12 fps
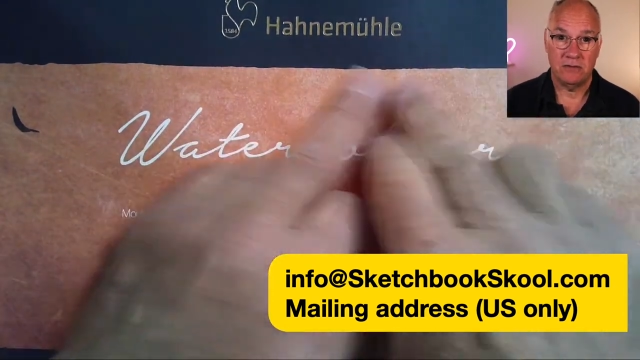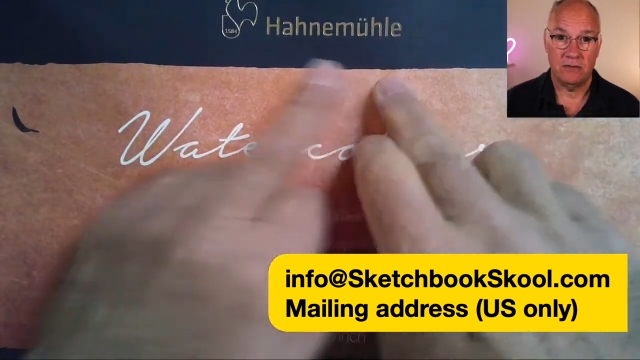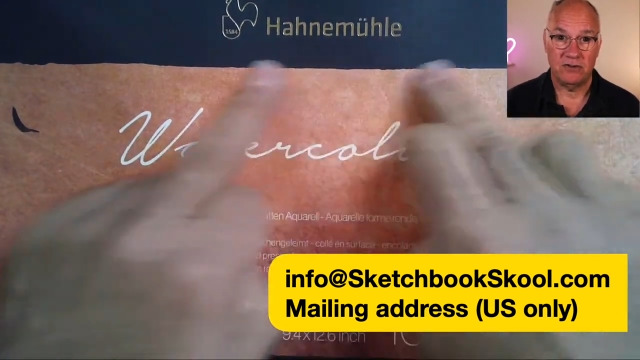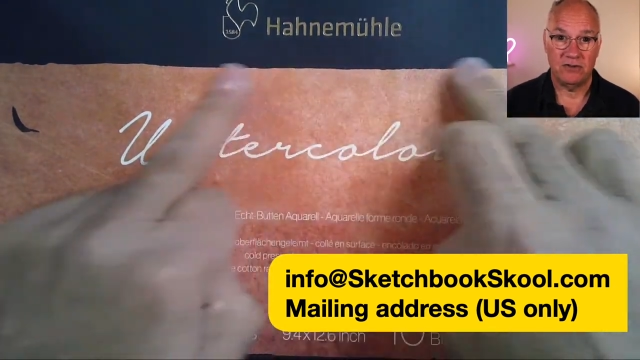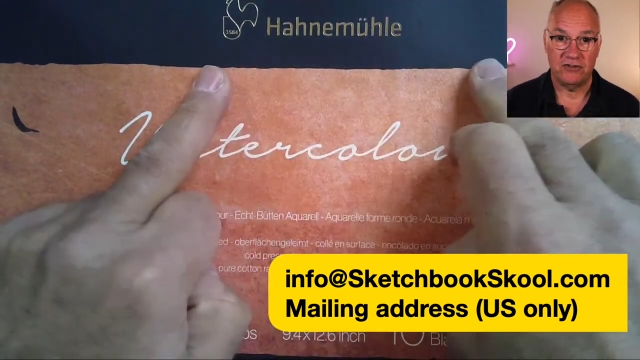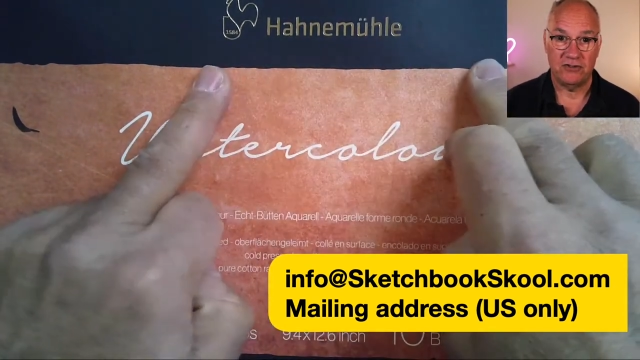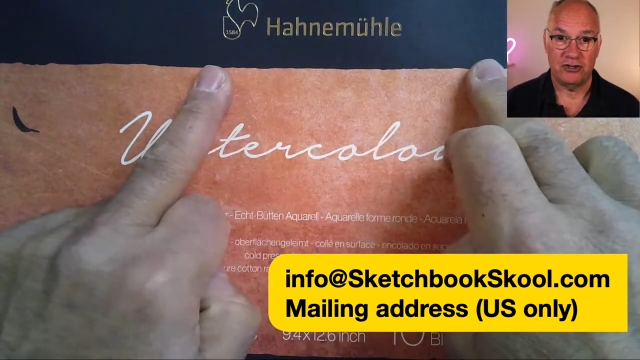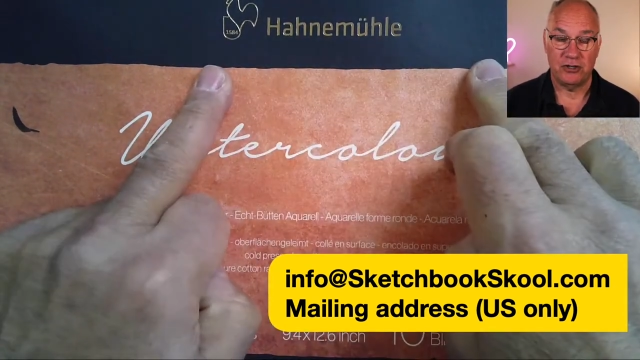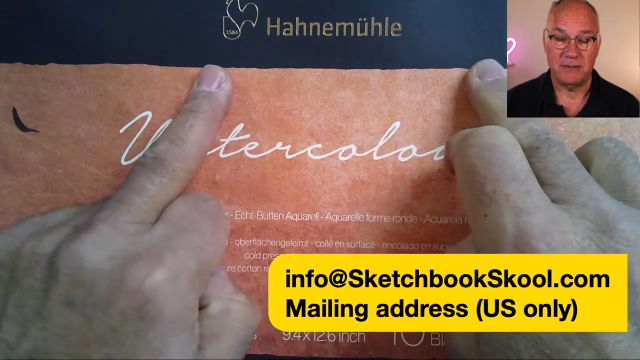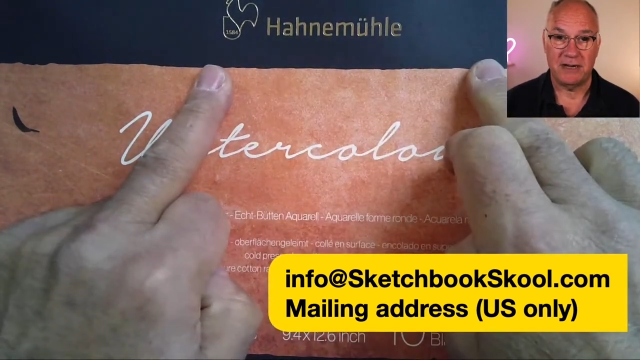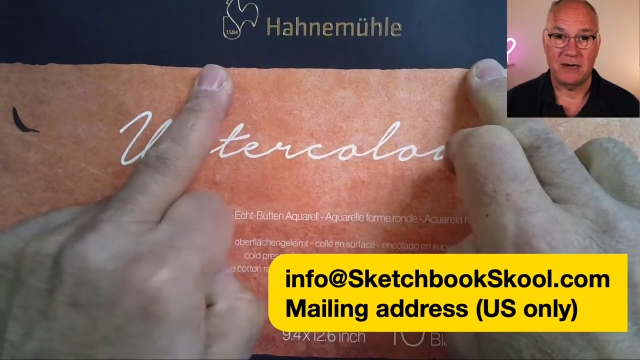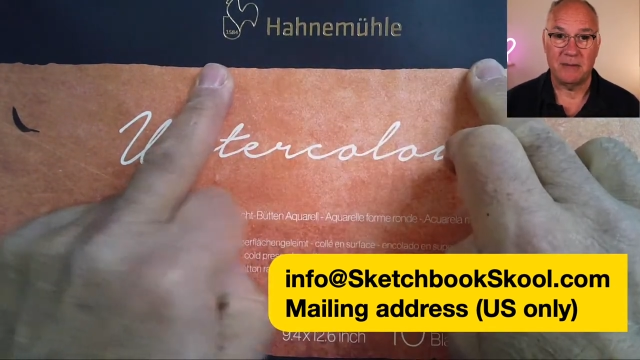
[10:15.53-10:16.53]
which is a
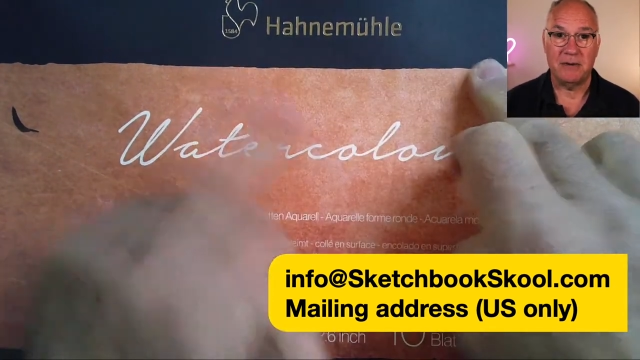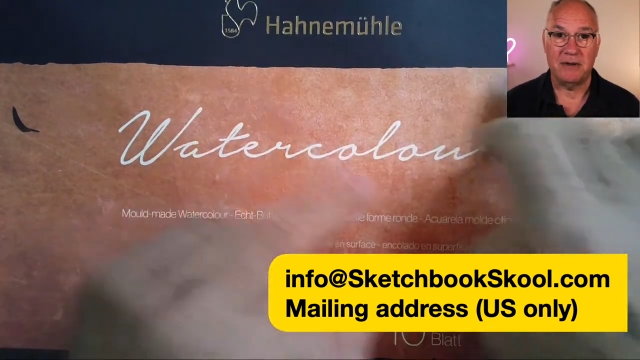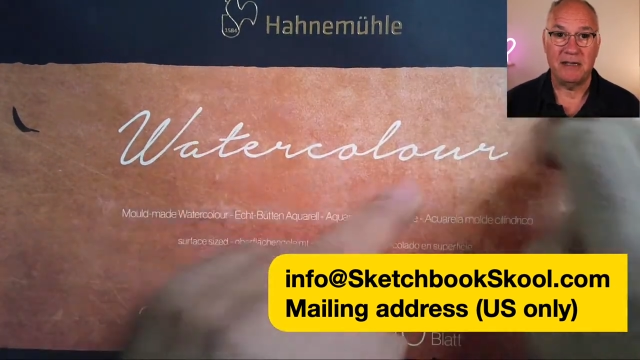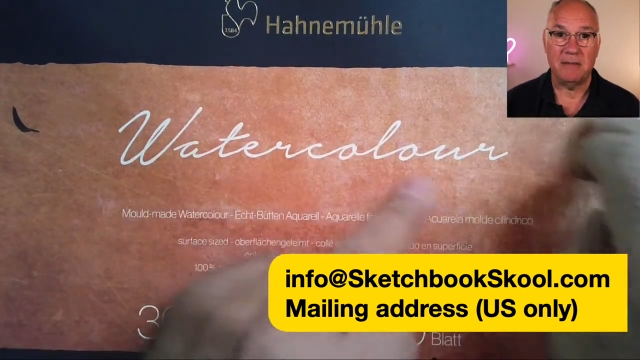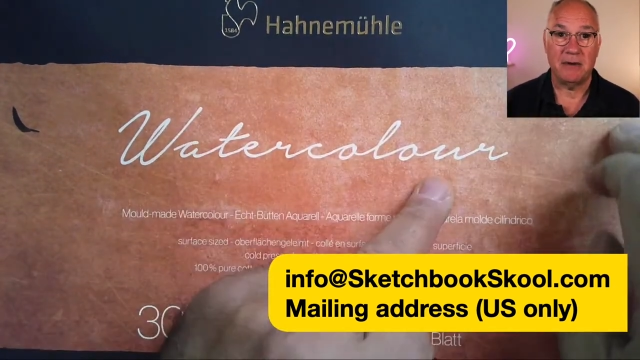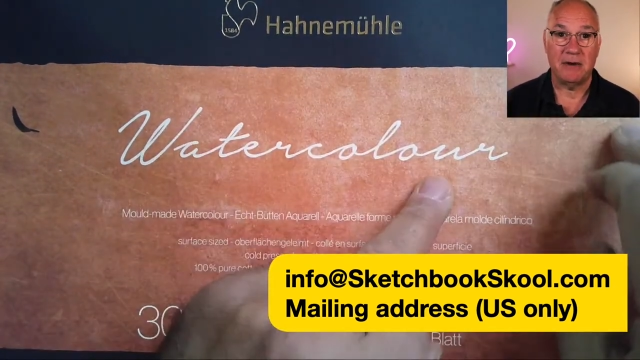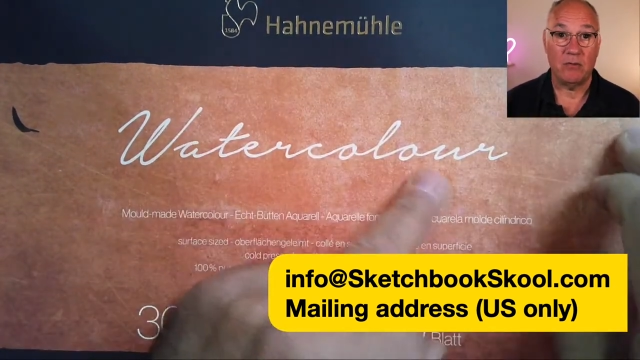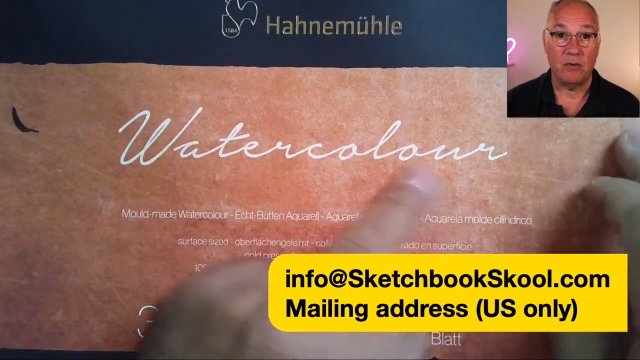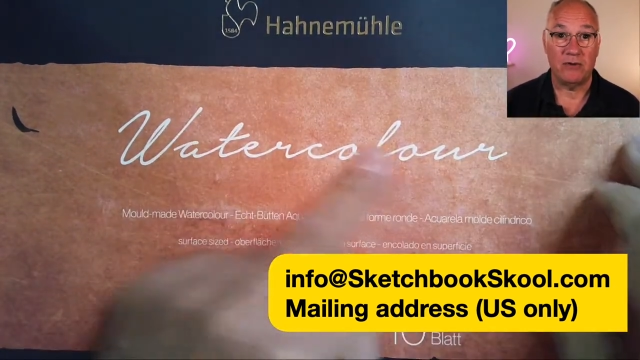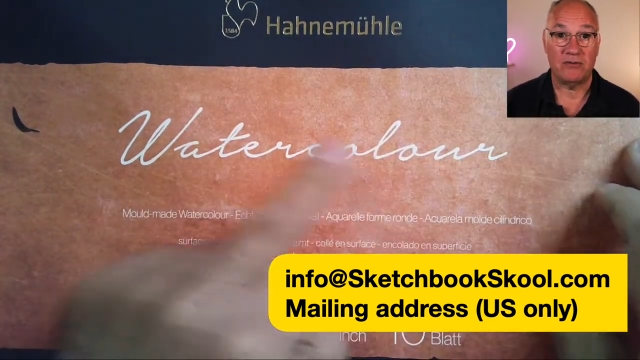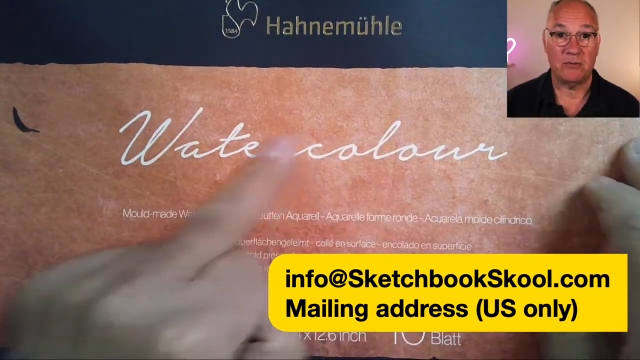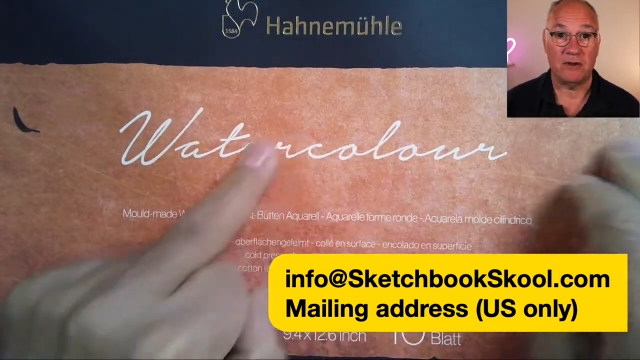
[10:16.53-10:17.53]
German company, but
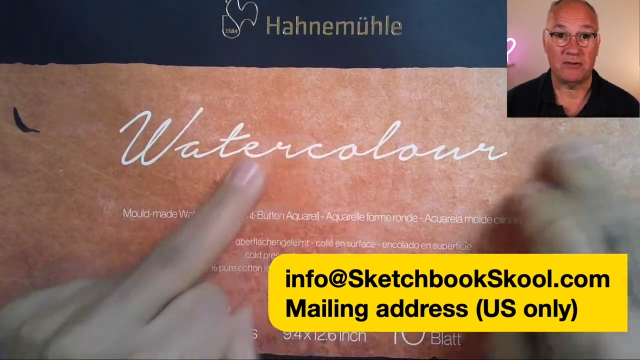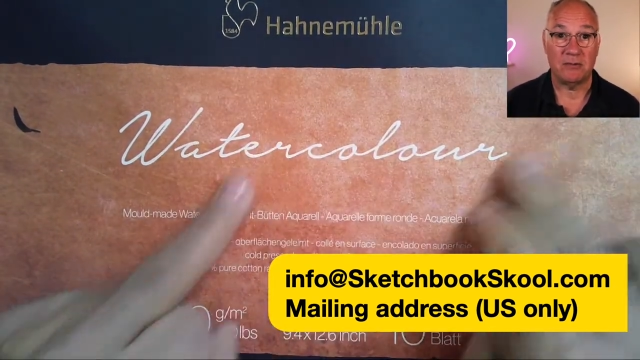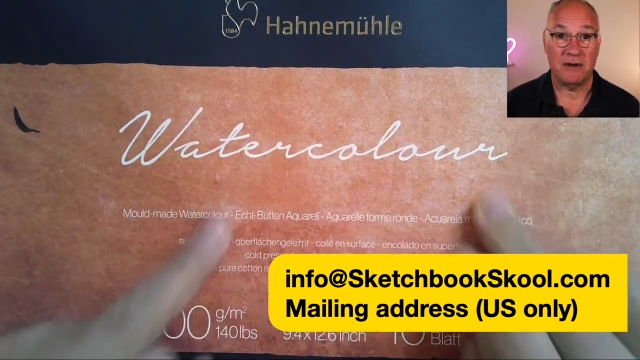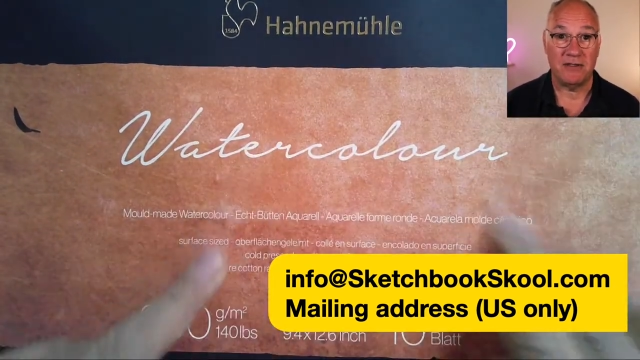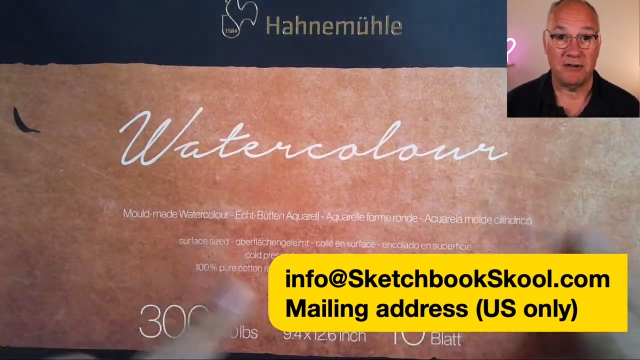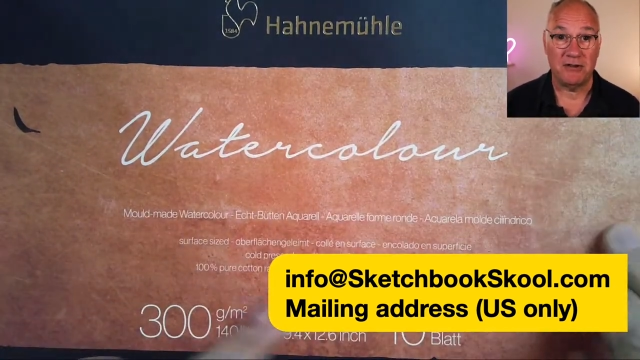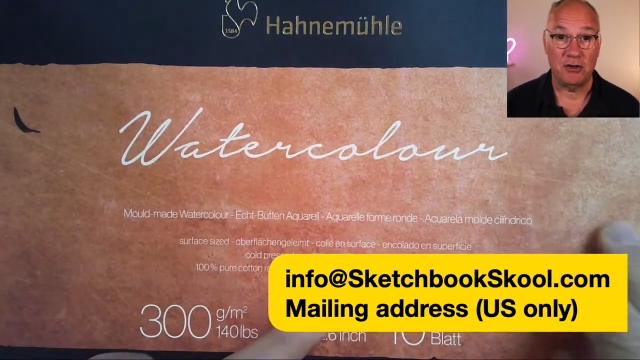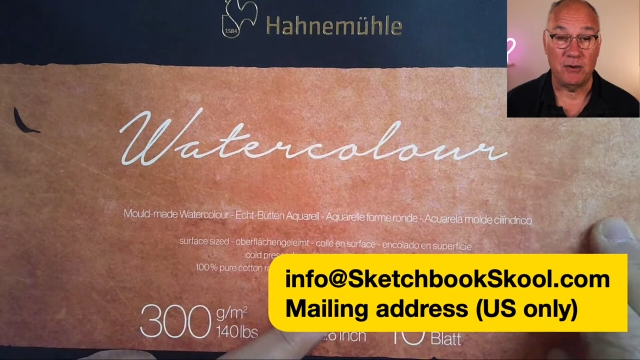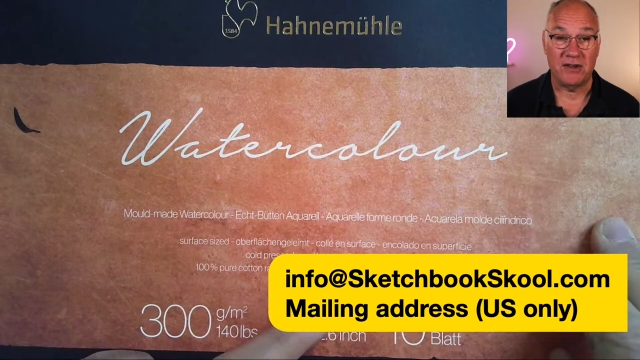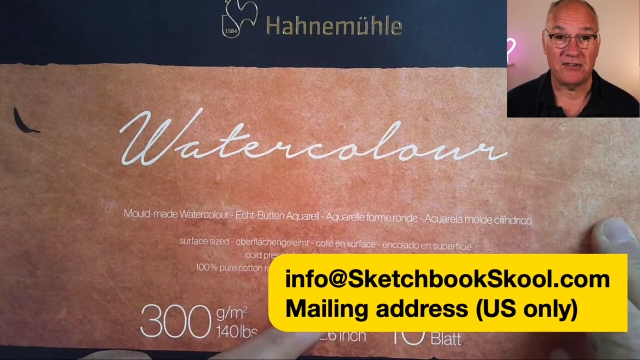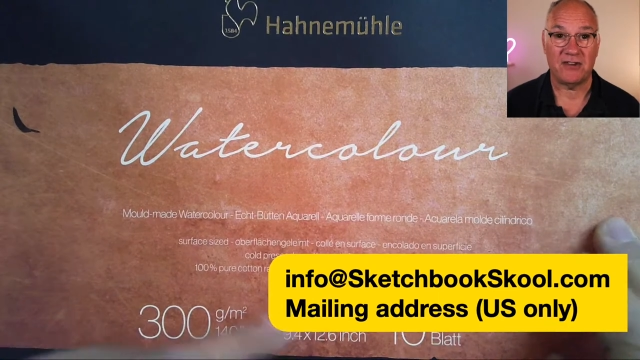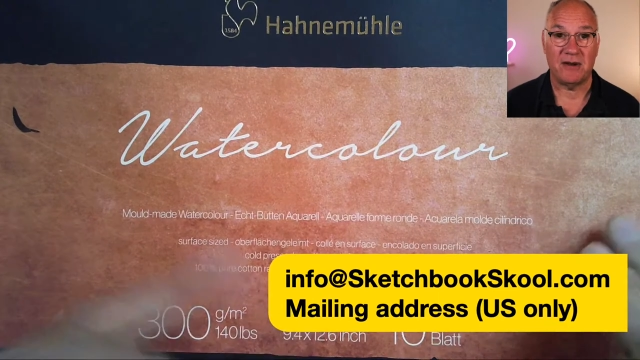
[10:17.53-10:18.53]
we're sponsored by their
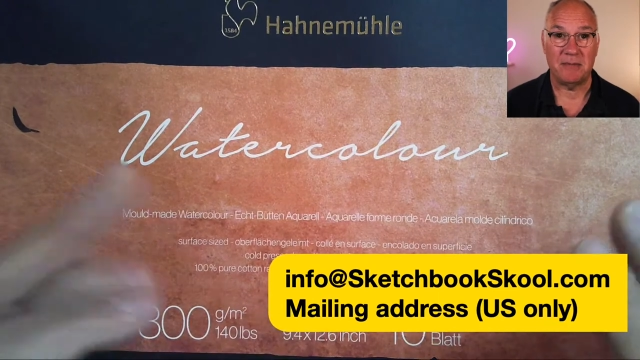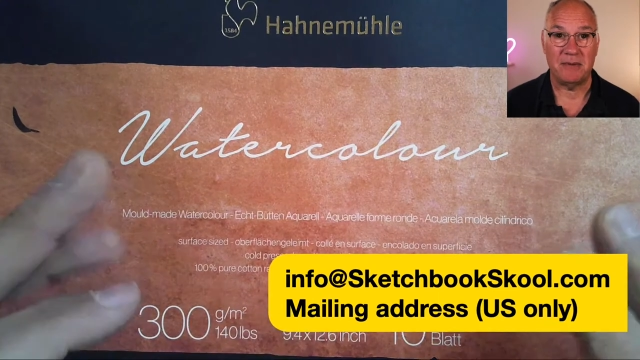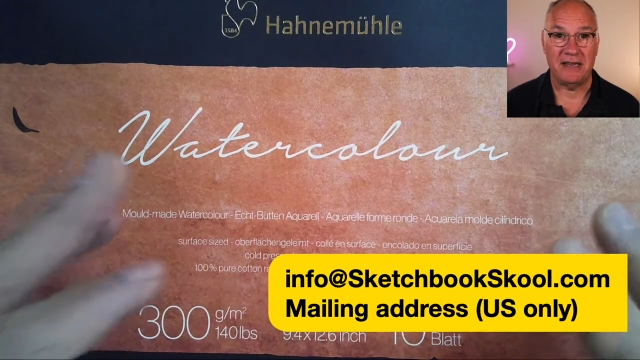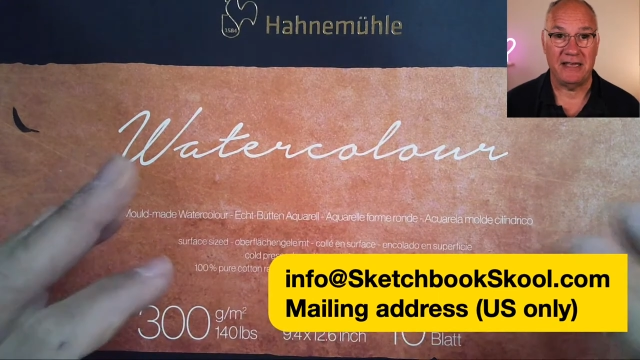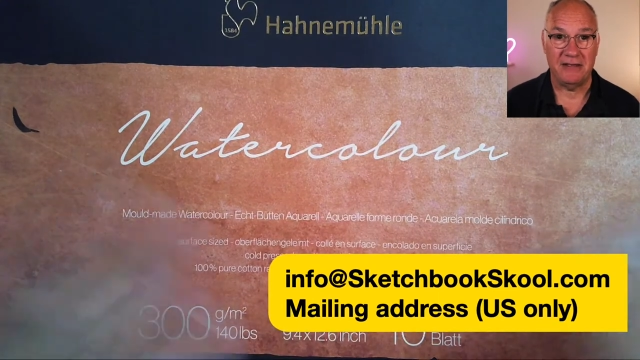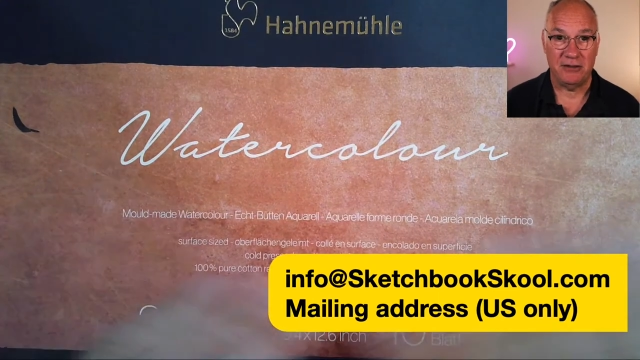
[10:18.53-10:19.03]
US company,